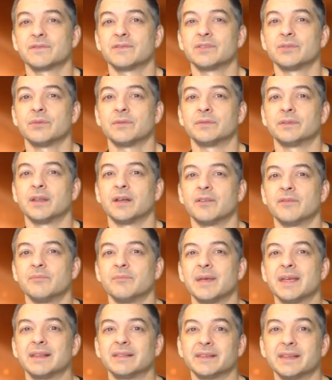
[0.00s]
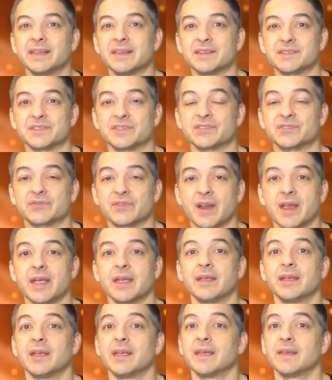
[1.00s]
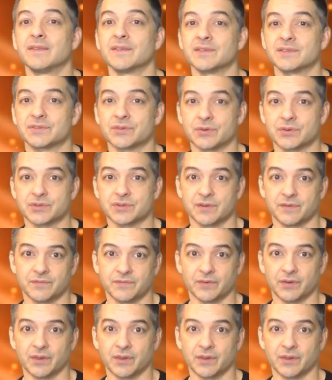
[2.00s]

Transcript: view of love may lead us astray, in the search for